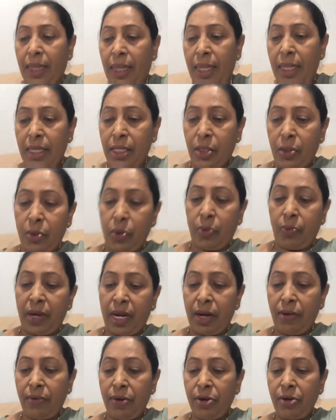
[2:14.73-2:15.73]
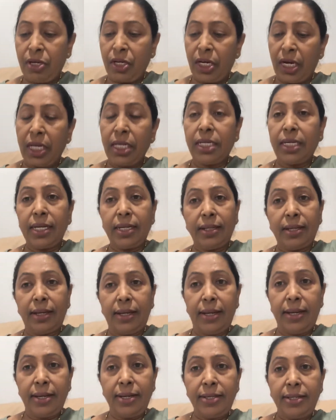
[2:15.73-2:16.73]
So whenever you're changing the
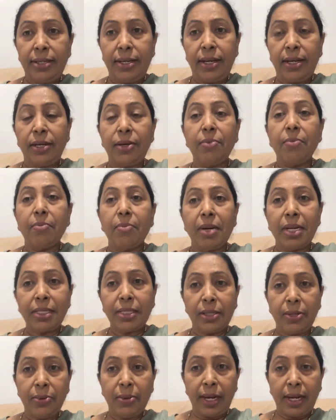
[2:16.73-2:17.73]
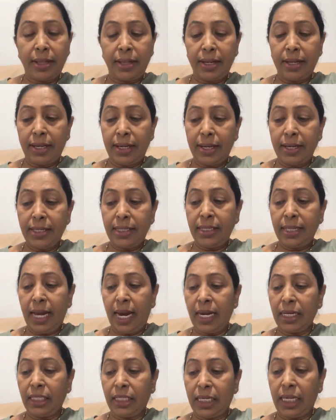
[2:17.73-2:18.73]
gears, you must look at the gears
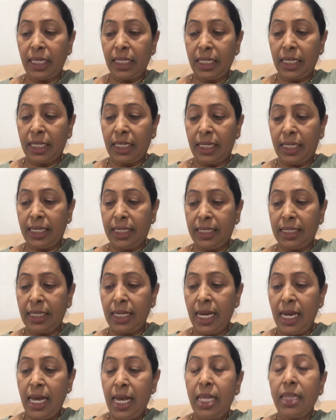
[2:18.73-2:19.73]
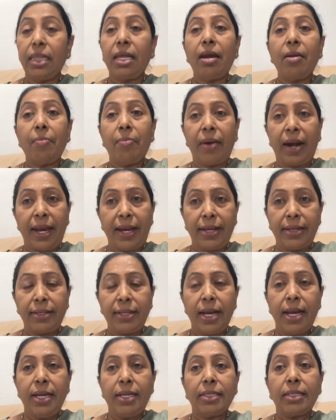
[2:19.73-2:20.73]
and change the gears. Then brakes.
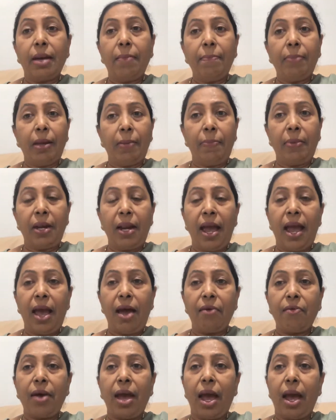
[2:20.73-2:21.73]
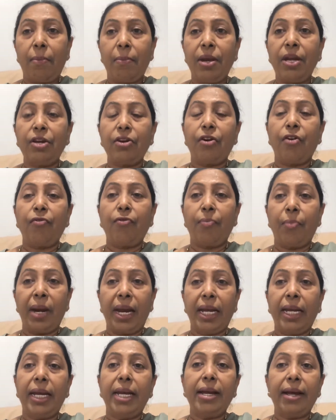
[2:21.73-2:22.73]
Some people have habit of
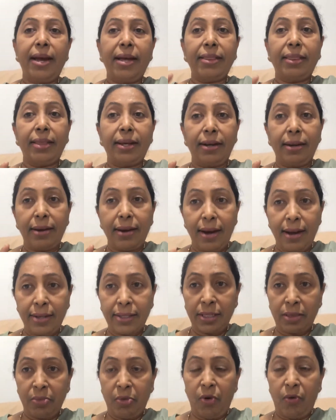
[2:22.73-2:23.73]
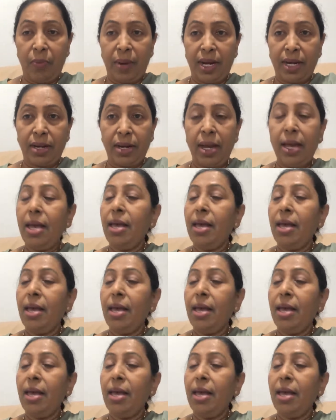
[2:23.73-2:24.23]
braking at the last moment.